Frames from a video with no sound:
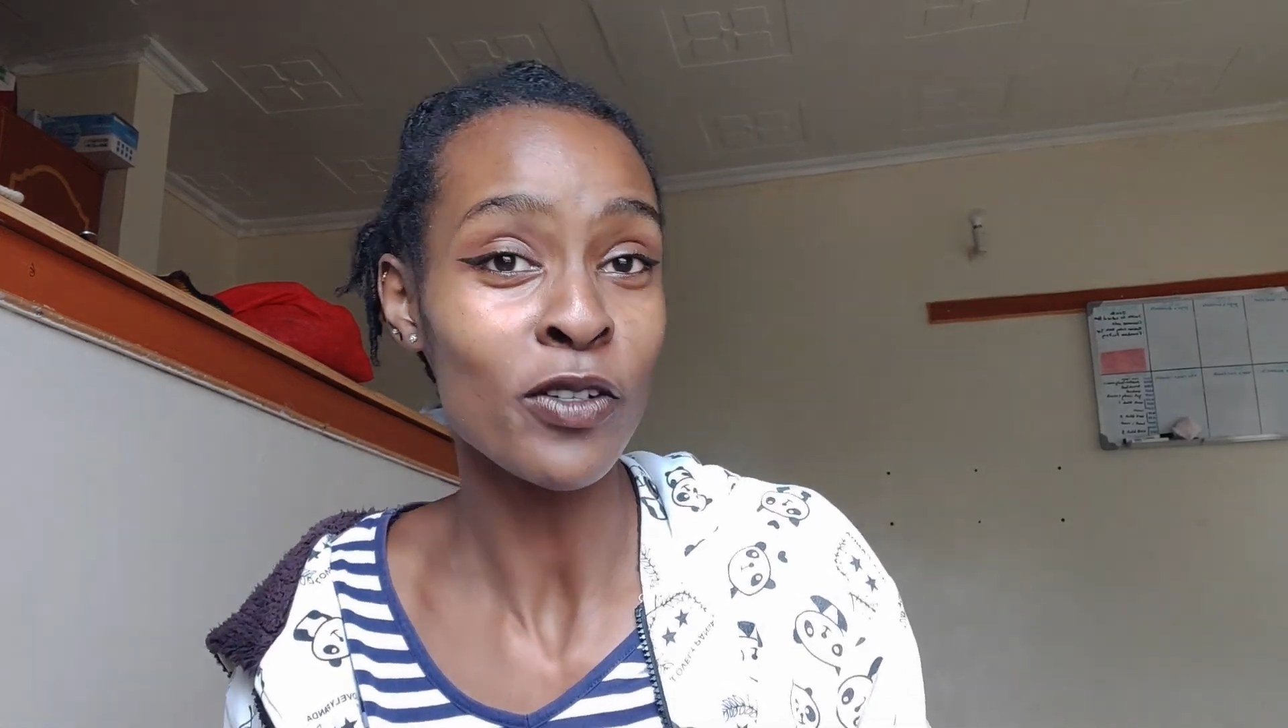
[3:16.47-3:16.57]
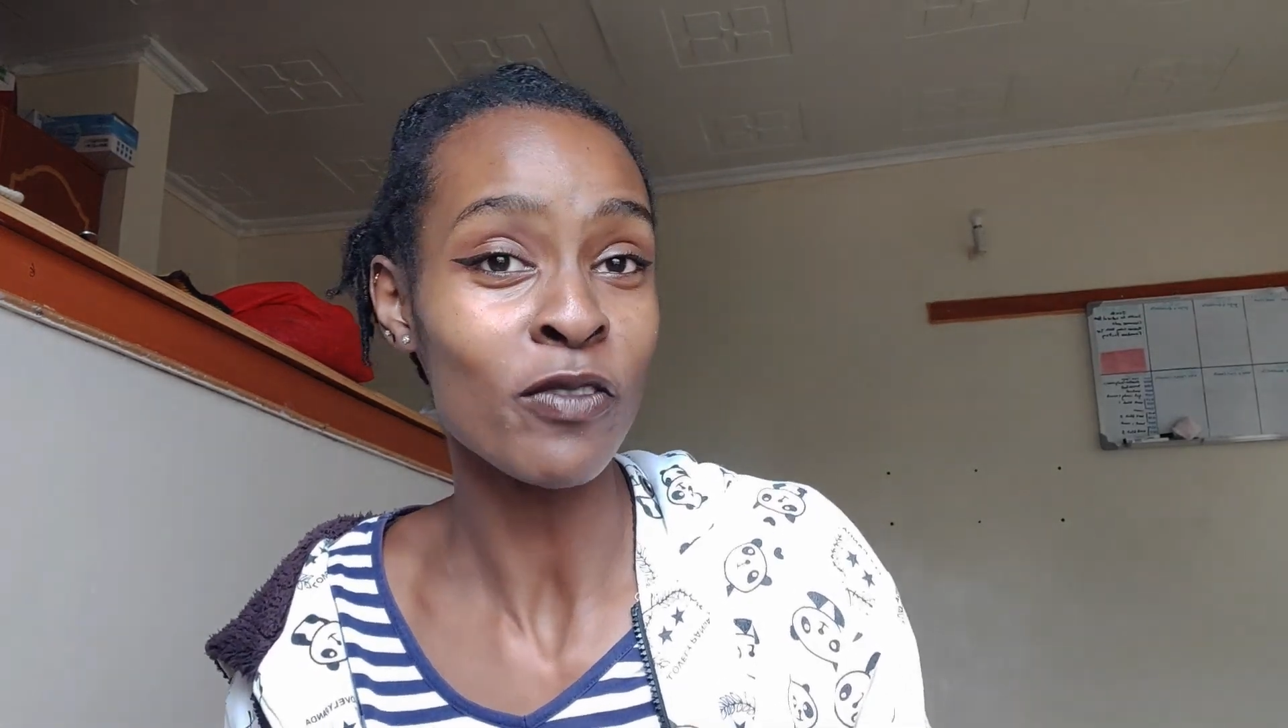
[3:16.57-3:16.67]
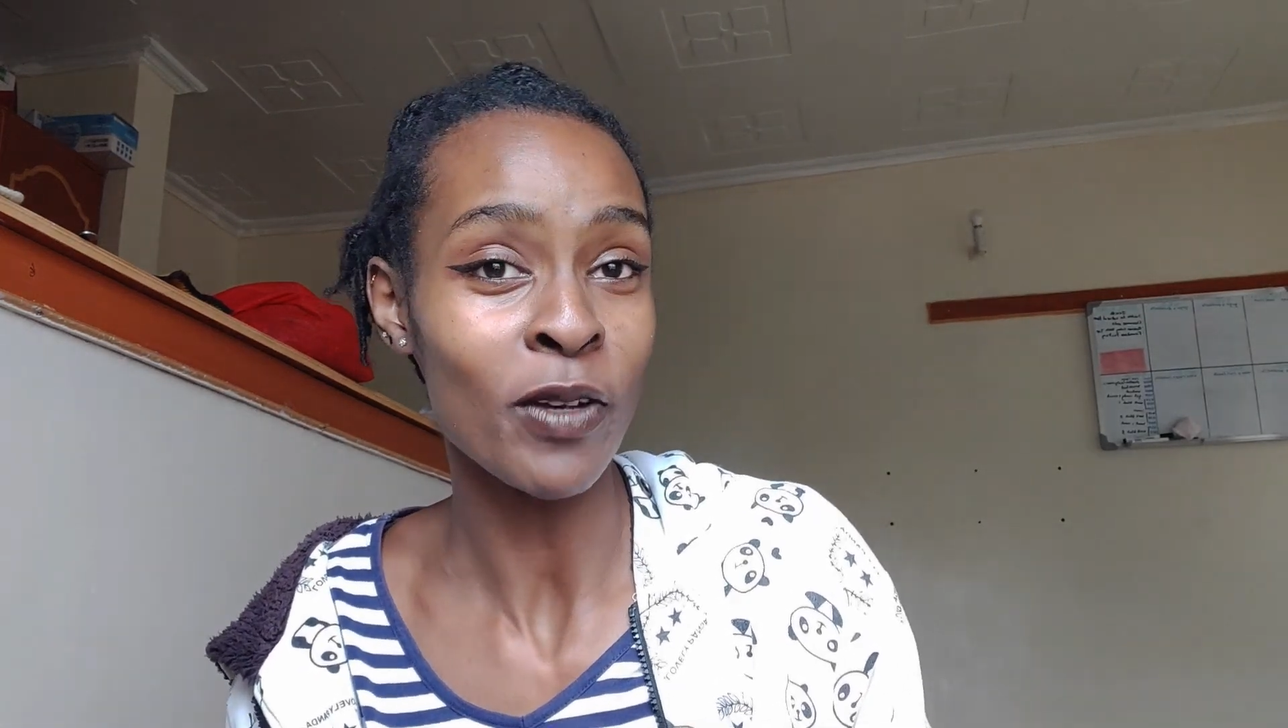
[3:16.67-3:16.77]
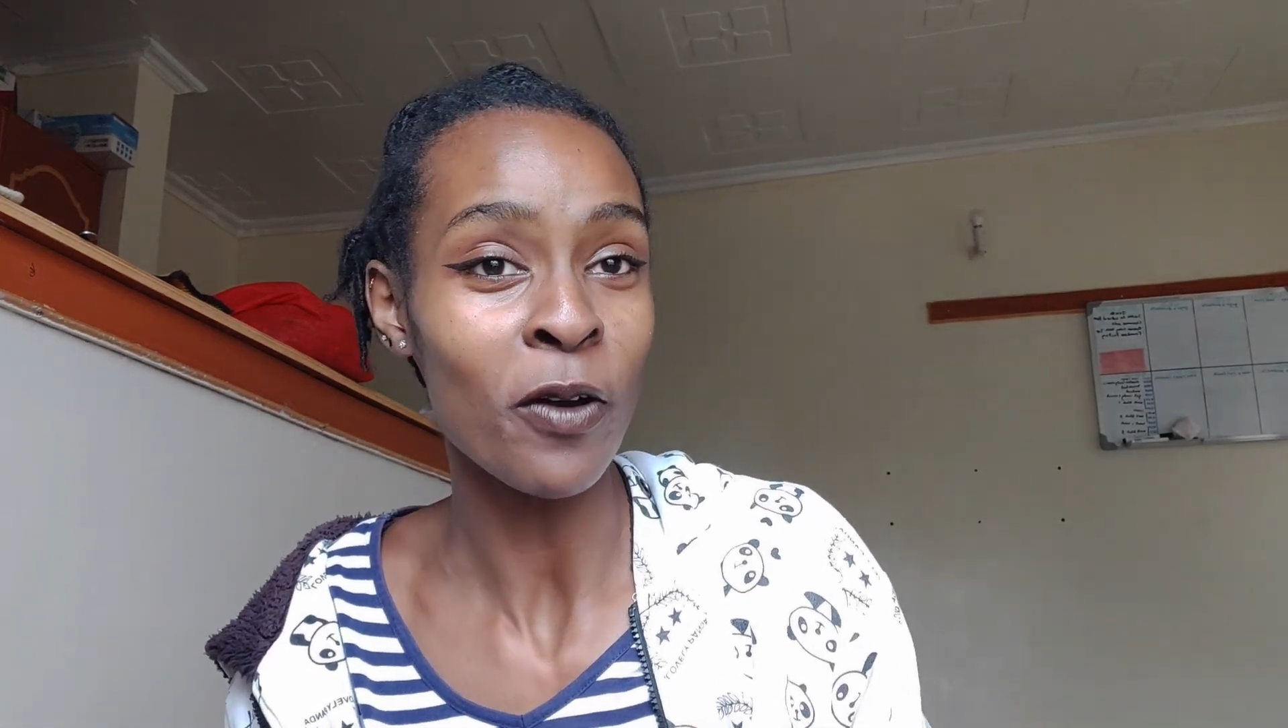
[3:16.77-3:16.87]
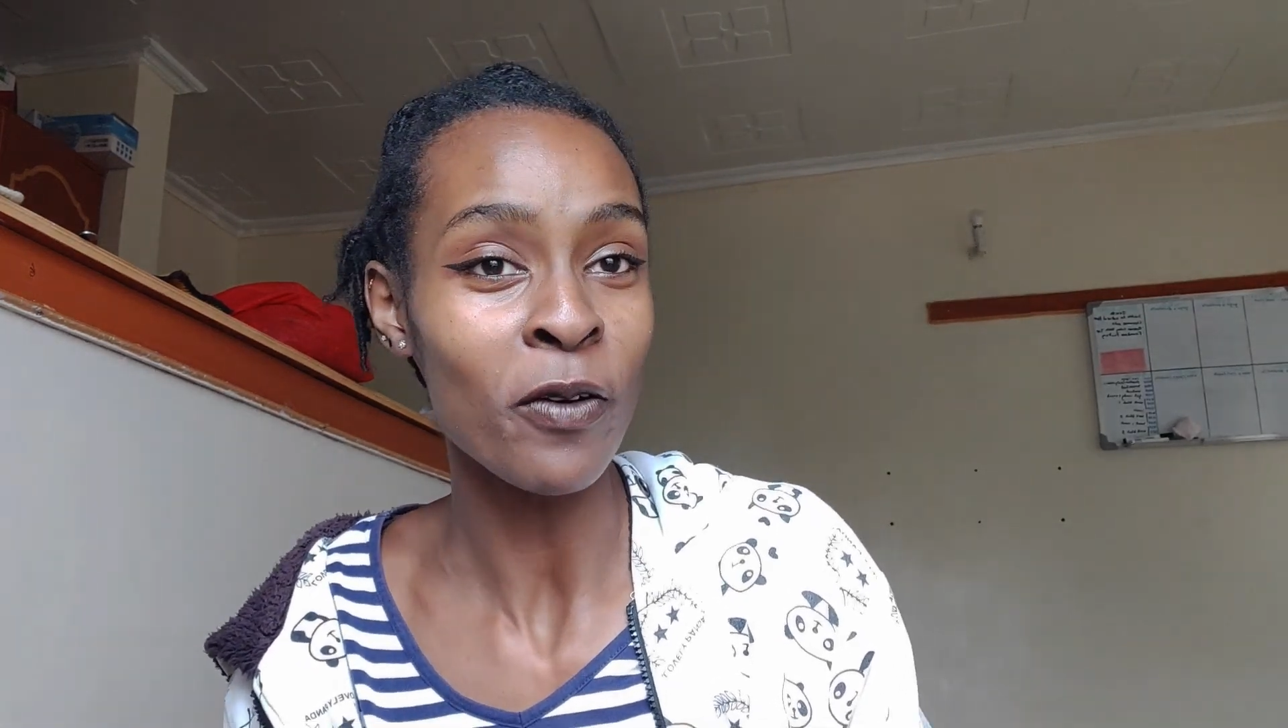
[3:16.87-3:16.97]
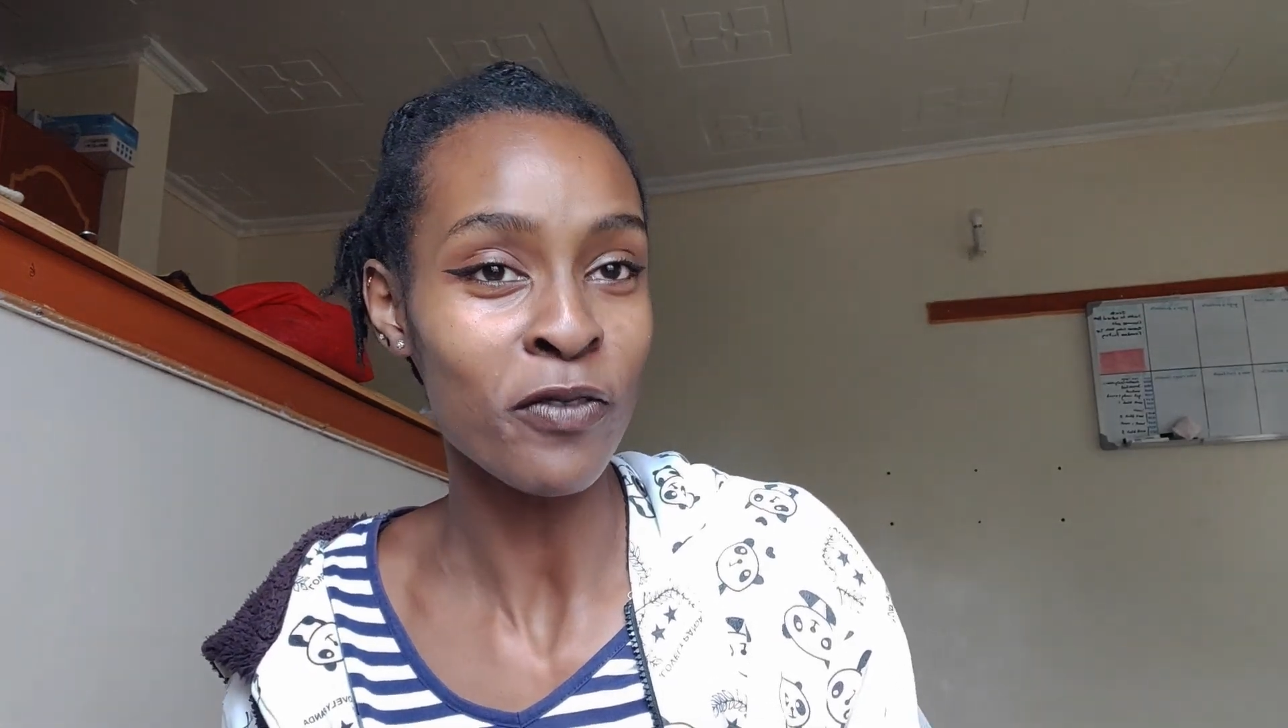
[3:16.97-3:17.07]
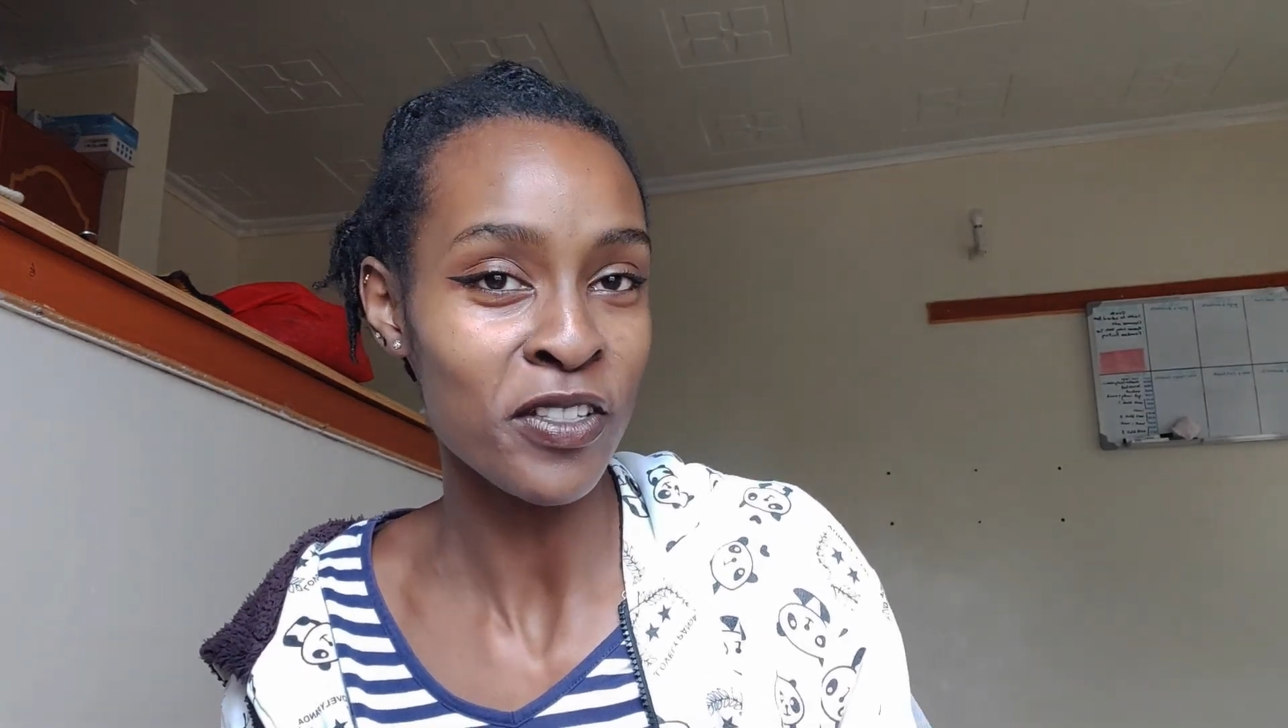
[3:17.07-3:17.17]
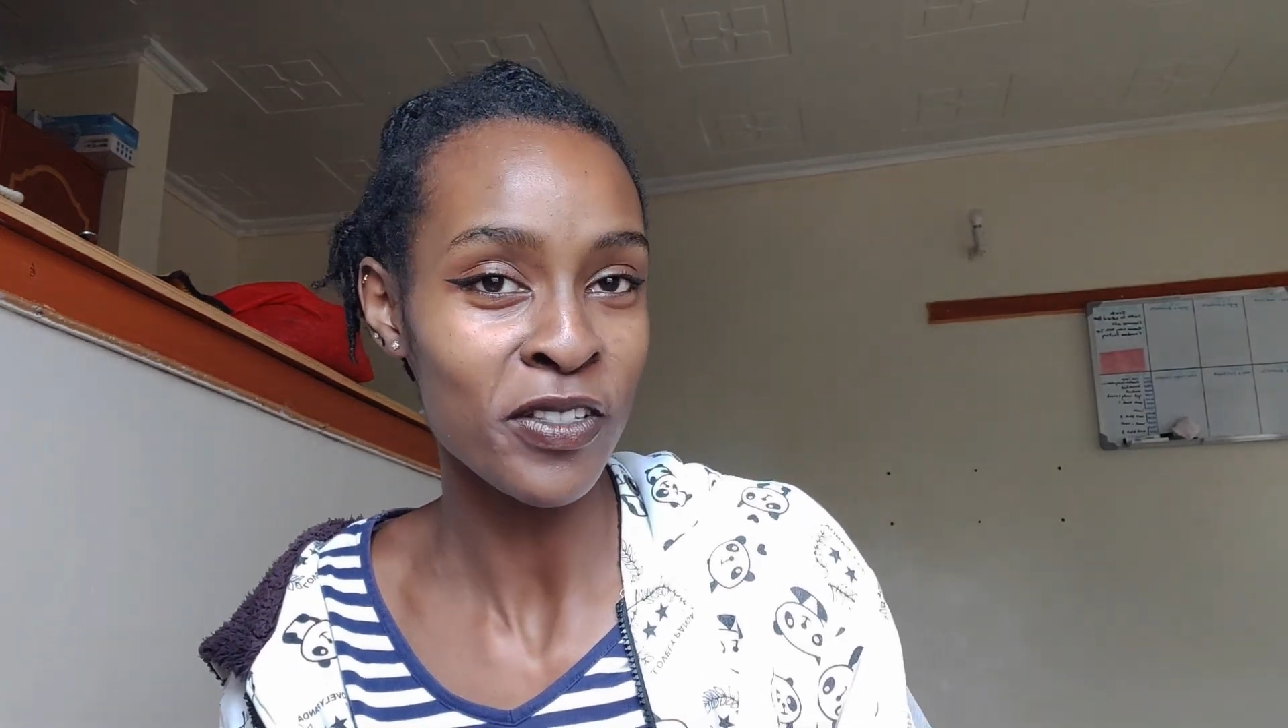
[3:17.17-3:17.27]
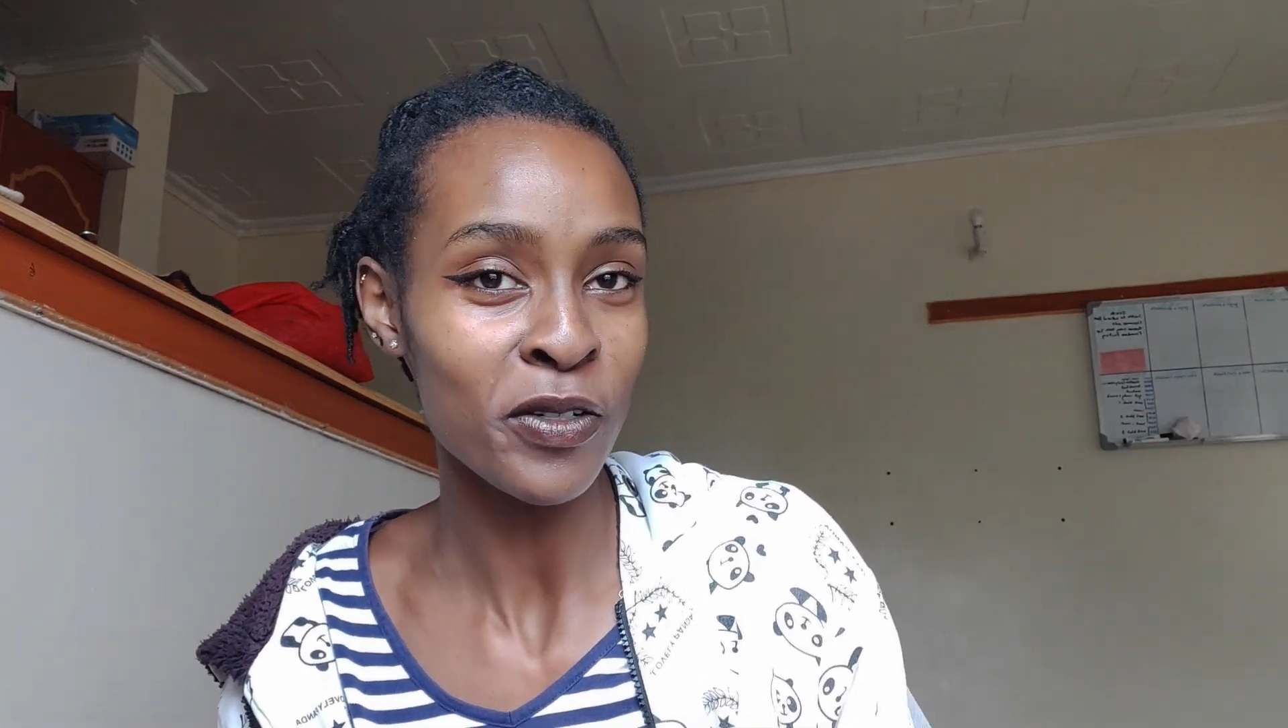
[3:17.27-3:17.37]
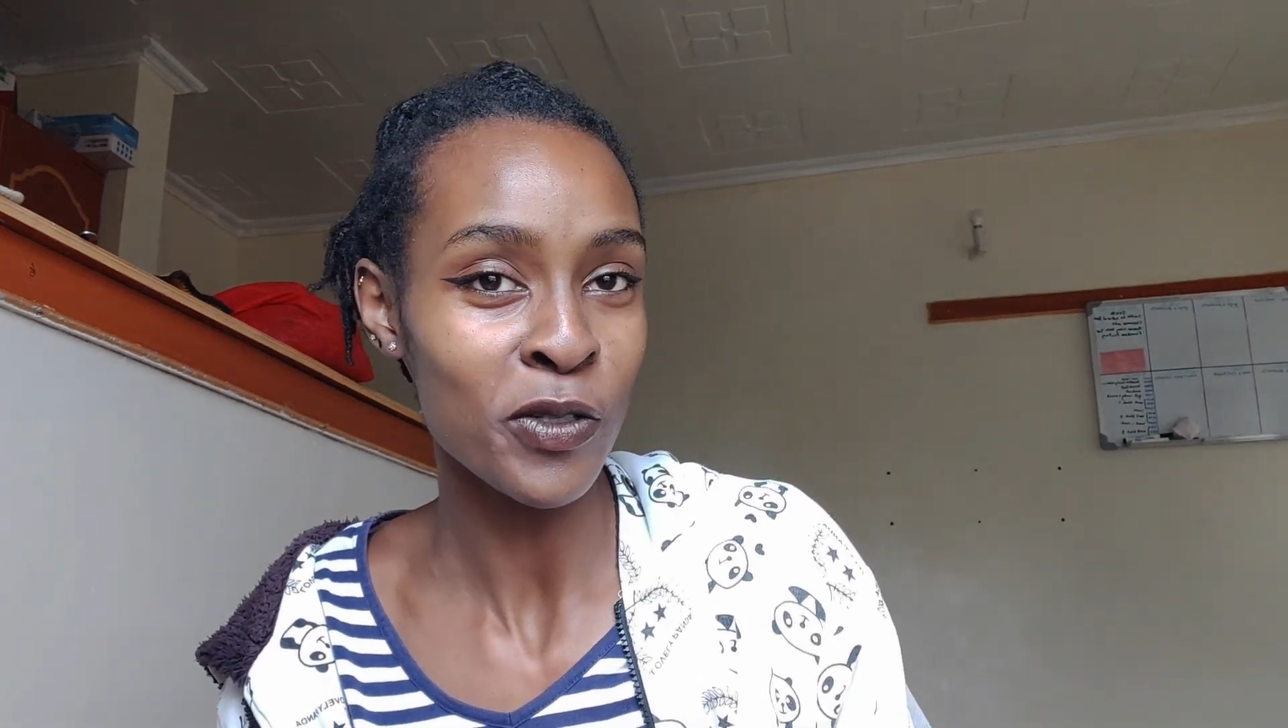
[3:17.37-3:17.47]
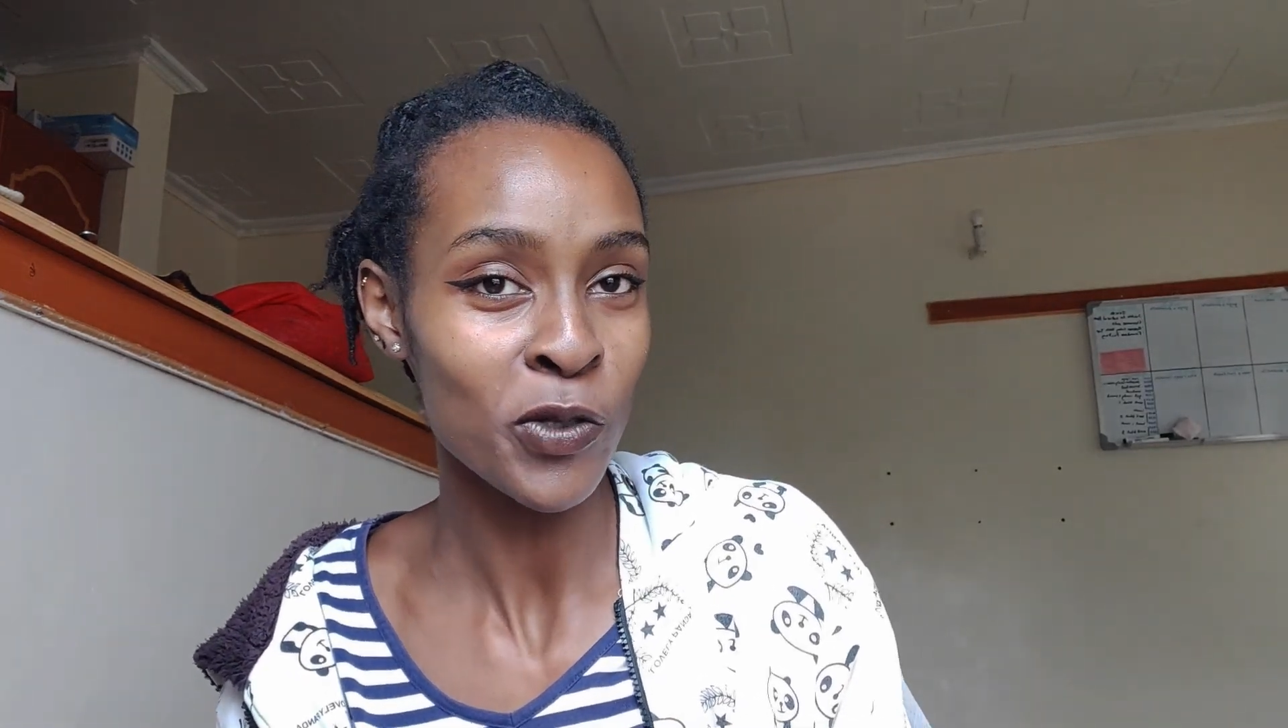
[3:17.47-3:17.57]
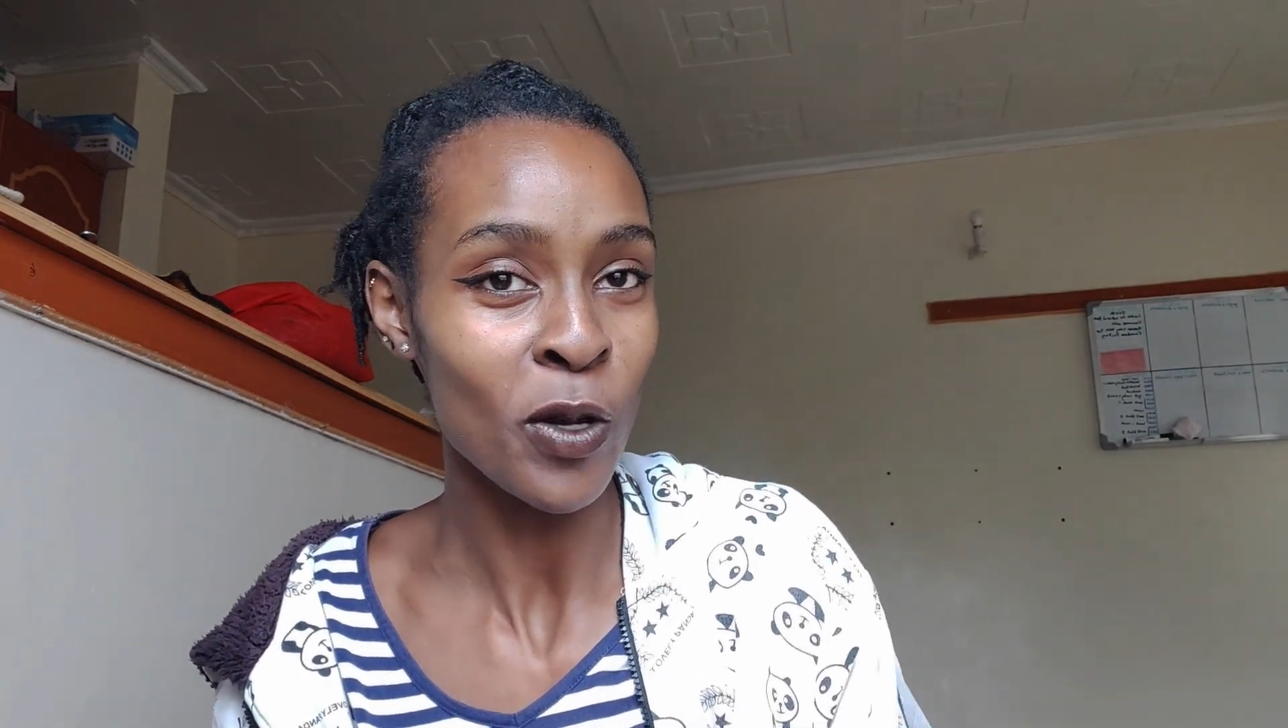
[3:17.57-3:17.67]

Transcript: out of my comfort zone,